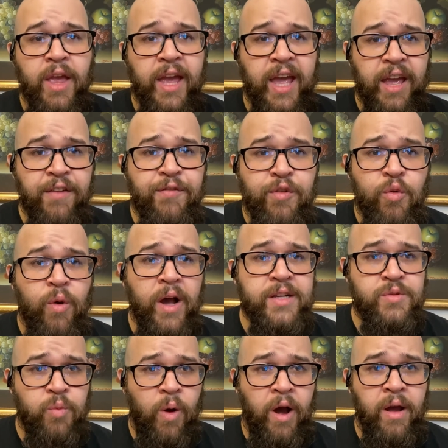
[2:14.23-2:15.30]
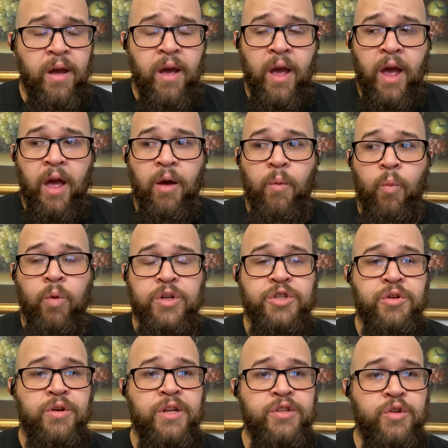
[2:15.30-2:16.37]
If you guys want, what
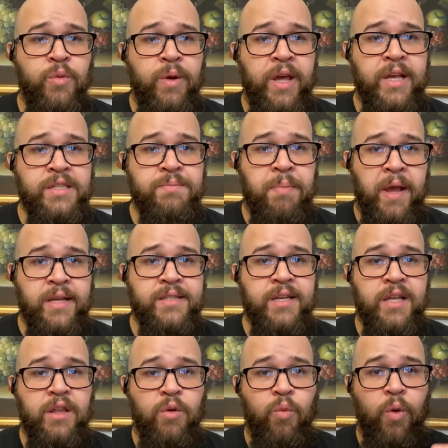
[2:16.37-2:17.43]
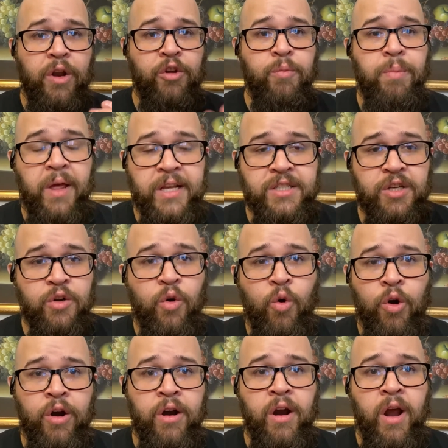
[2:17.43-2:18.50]
you could do is basically when you place an
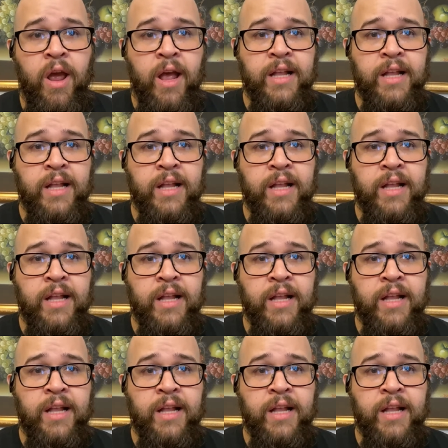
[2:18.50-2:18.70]
order,